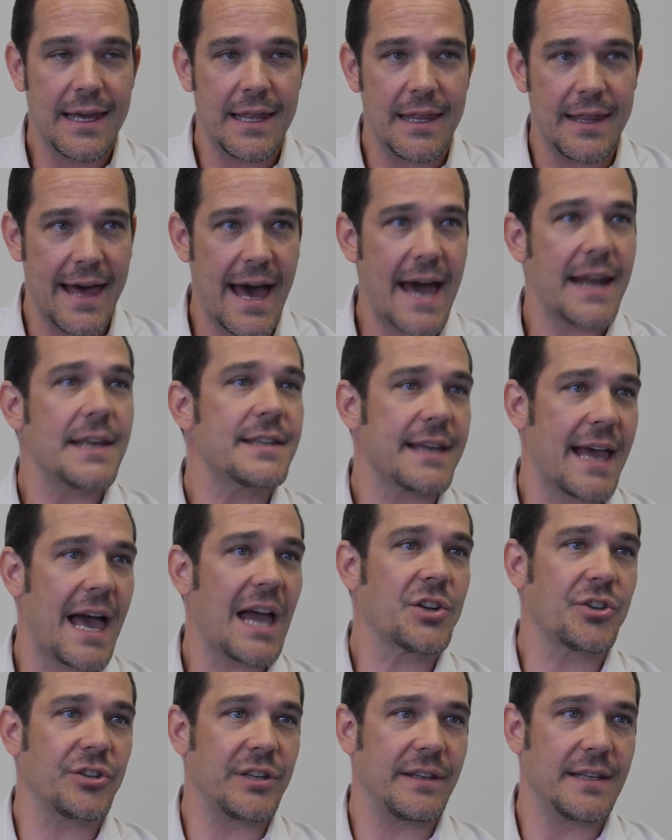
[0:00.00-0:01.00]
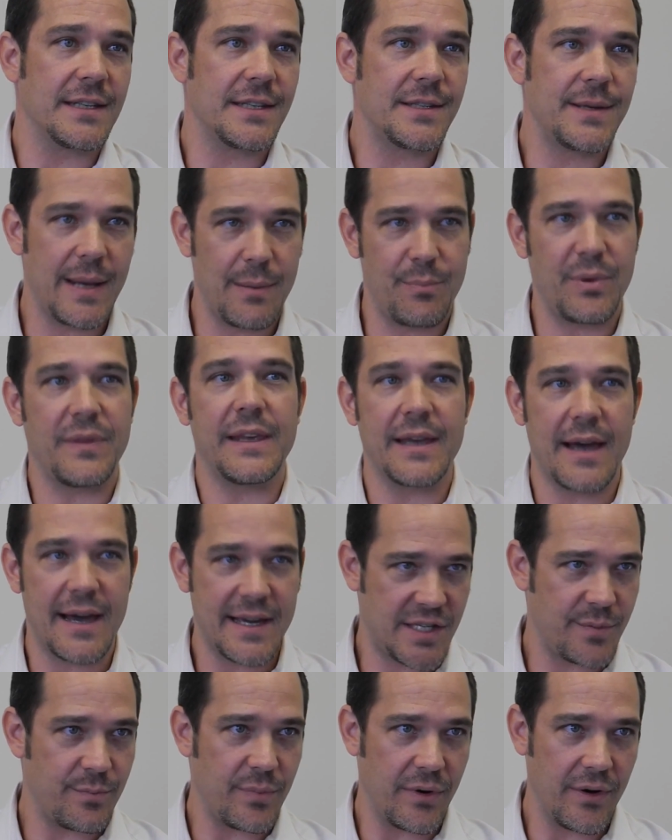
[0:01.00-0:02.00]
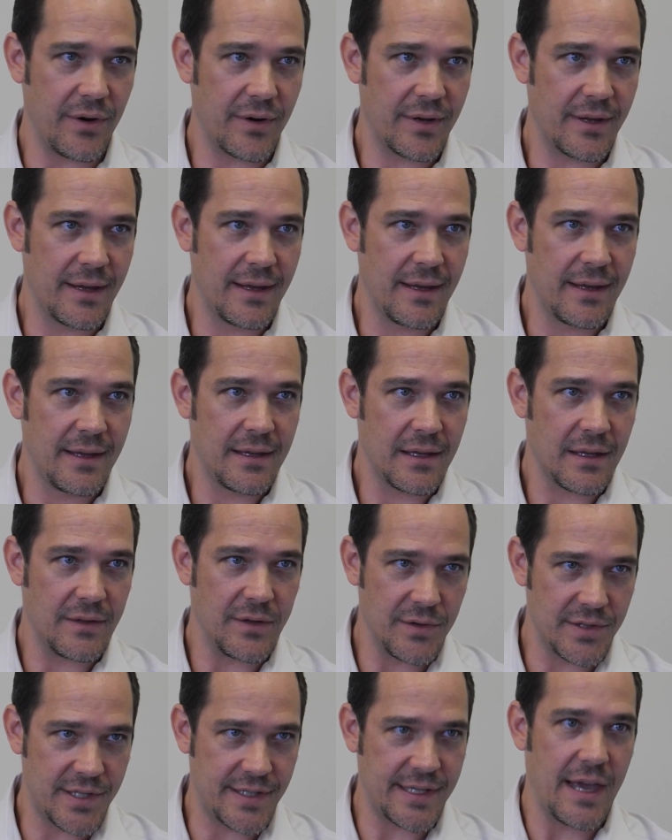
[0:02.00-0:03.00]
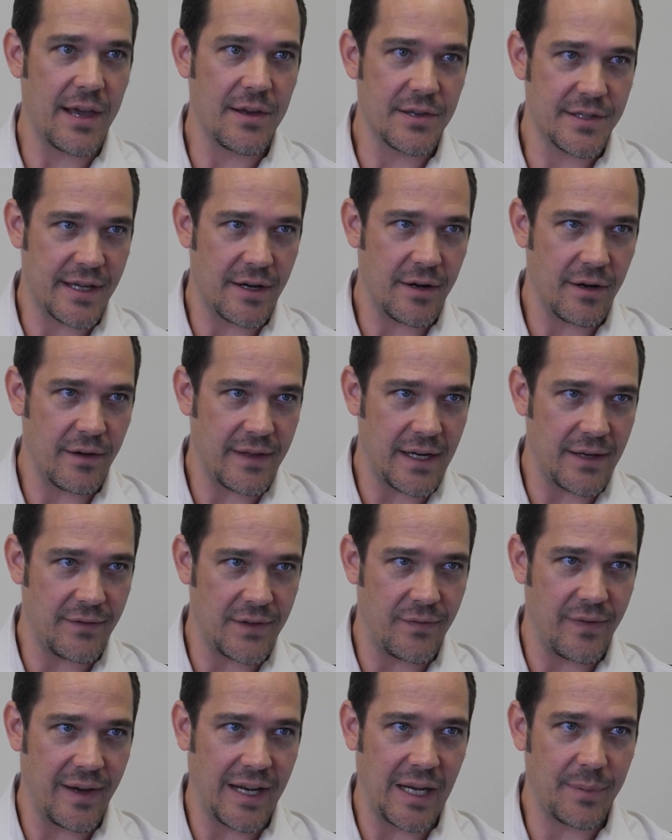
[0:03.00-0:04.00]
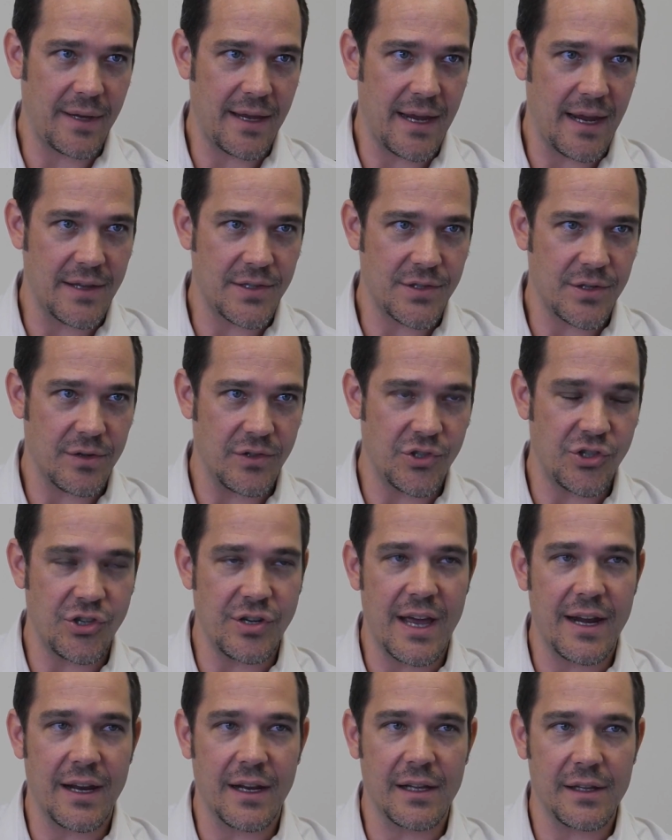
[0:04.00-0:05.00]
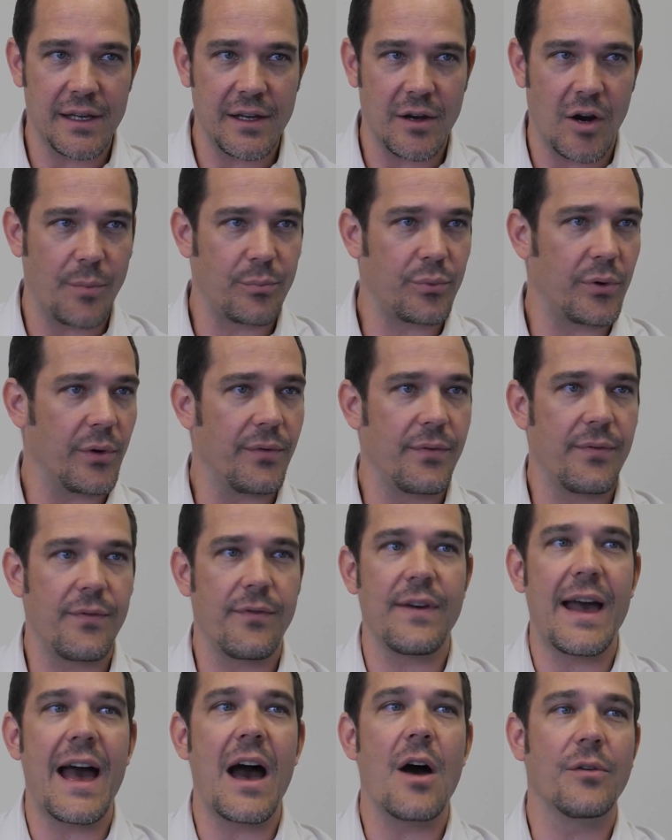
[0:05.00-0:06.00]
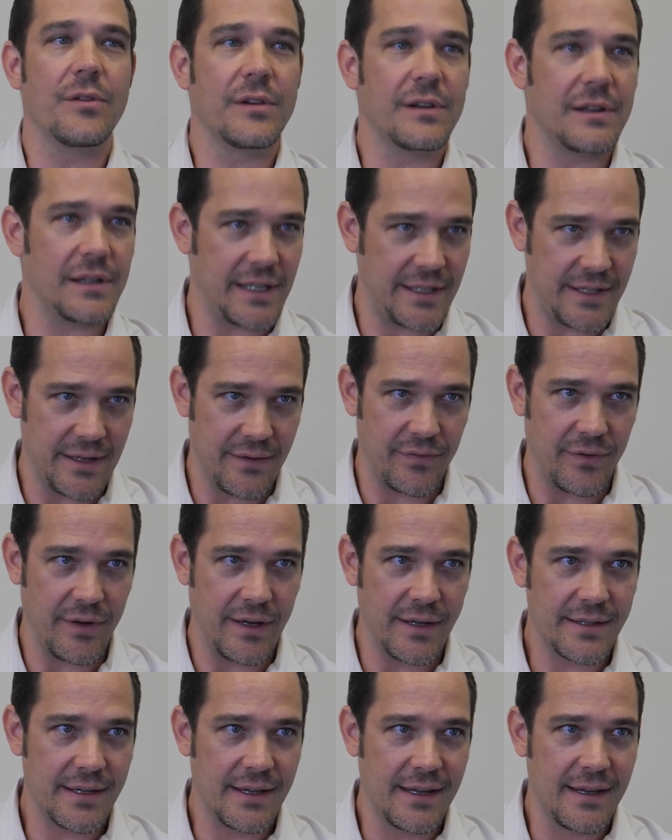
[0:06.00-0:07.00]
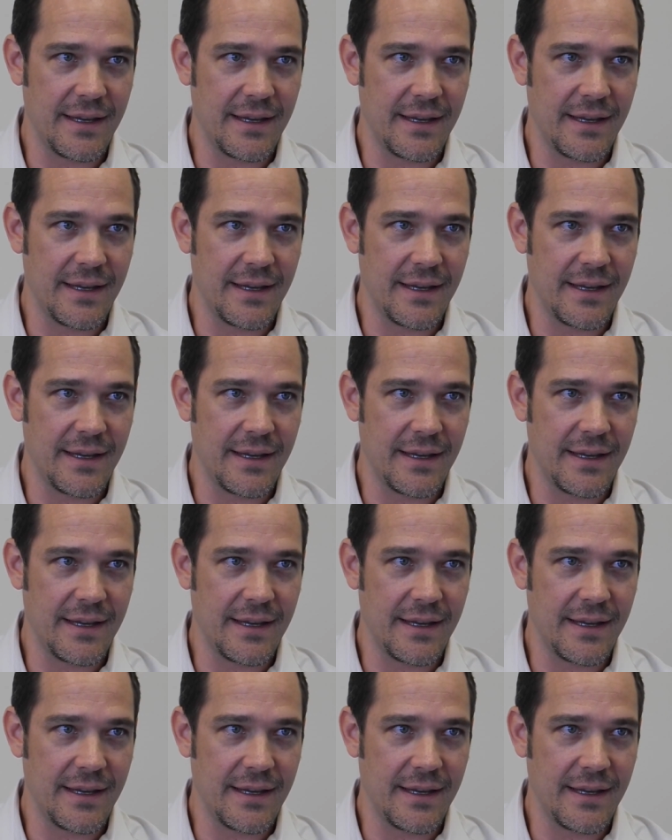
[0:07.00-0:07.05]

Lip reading: That is actually the tip of the iceberg. Those cells that have developed cancer genetically are profoundly different